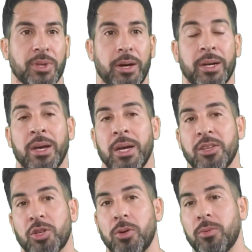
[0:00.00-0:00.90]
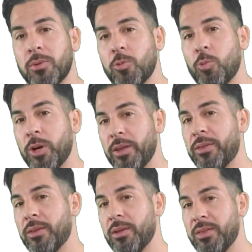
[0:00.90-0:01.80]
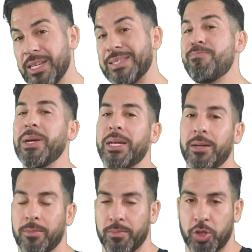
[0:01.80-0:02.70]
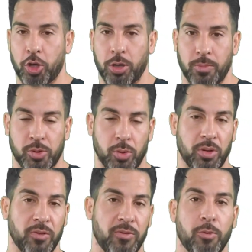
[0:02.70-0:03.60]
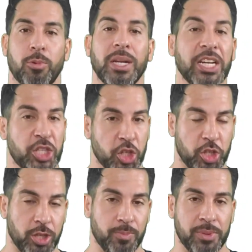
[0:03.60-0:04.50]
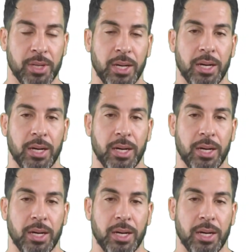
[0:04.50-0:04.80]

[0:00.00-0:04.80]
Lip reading: All right. So with these medium-term sort of relationships,